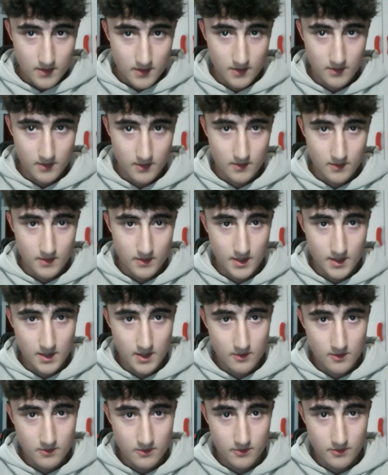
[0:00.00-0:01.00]

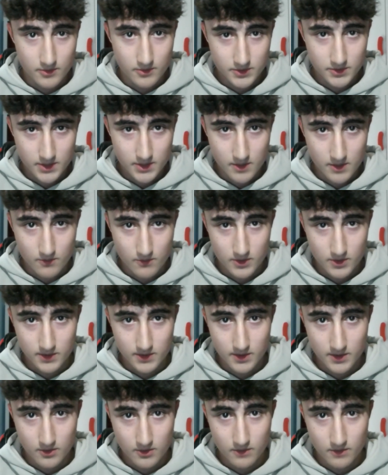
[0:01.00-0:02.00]
Now Rosca will
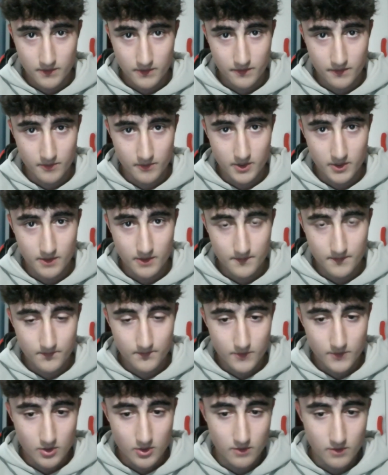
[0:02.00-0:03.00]
take over from here.
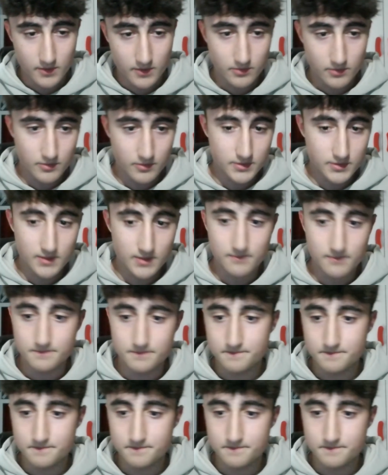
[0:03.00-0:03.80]
Over to Rosca.